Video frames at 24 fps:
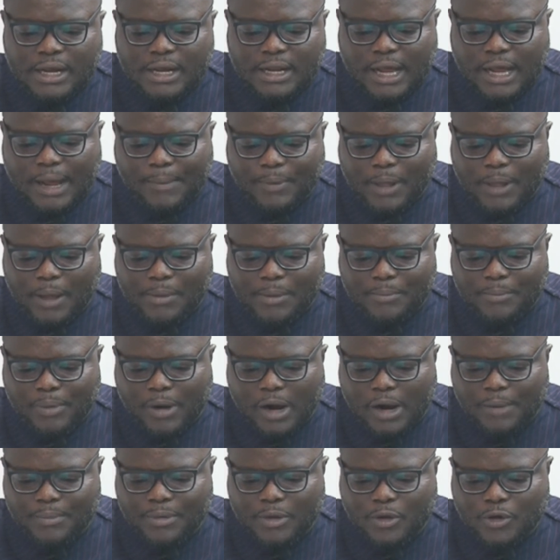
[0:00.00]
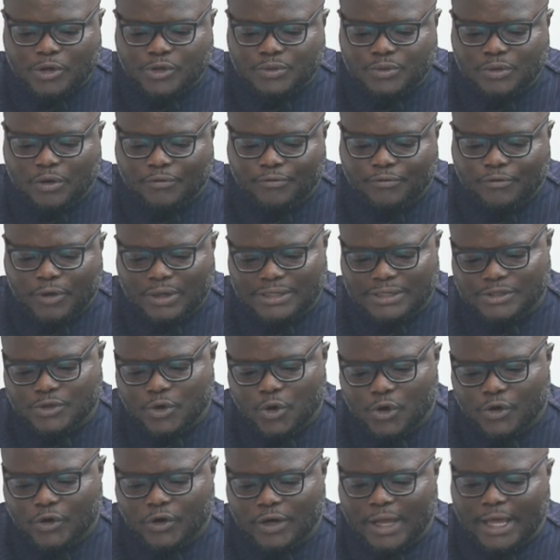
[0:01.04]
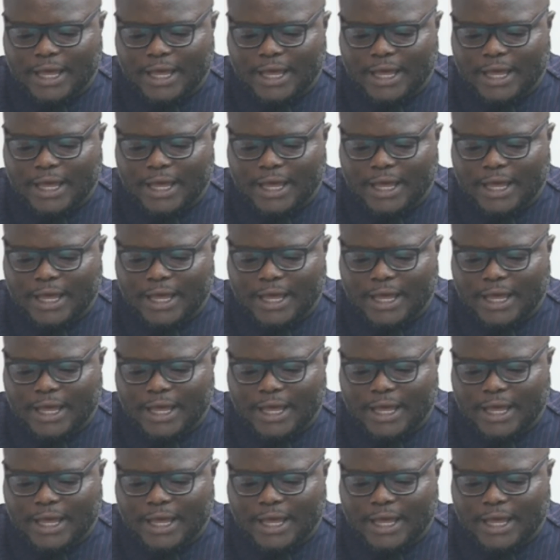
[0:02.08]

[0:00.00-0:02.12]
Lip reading: upcoming power because of what is going on.